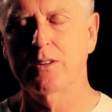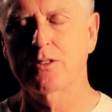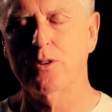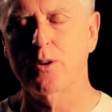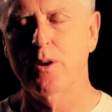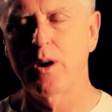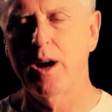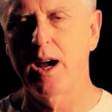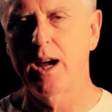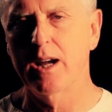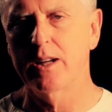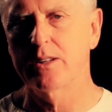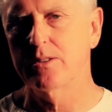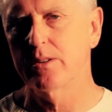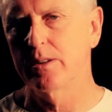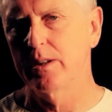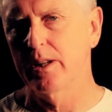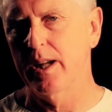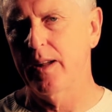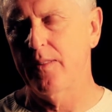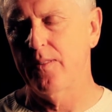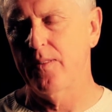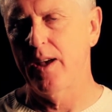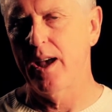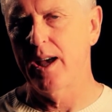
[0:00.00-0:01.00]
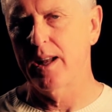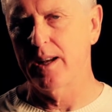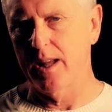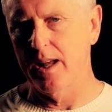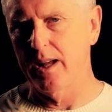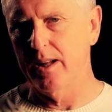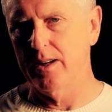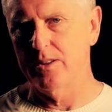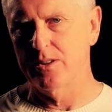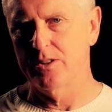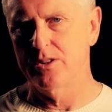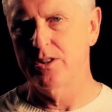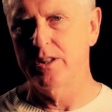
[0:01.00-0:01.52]
tried to let that
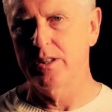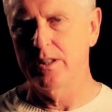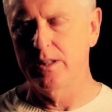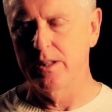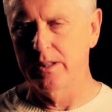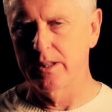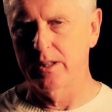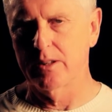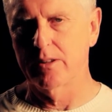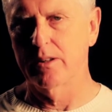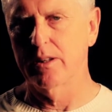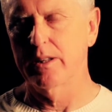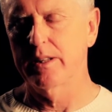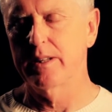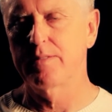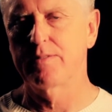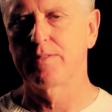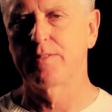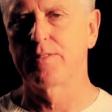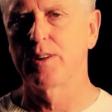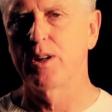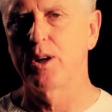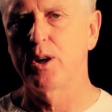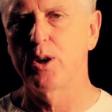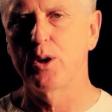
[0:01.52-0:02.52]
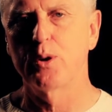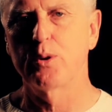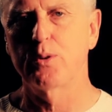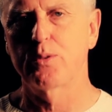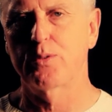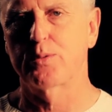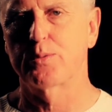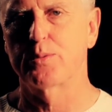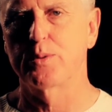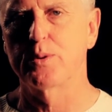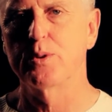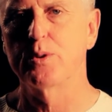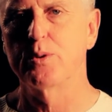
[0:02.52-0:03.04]
energy literally flow
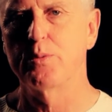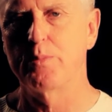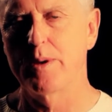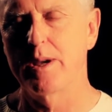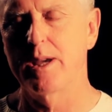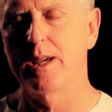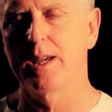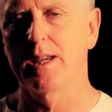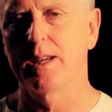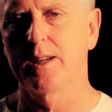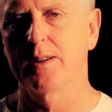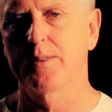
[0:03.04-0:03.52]
through me.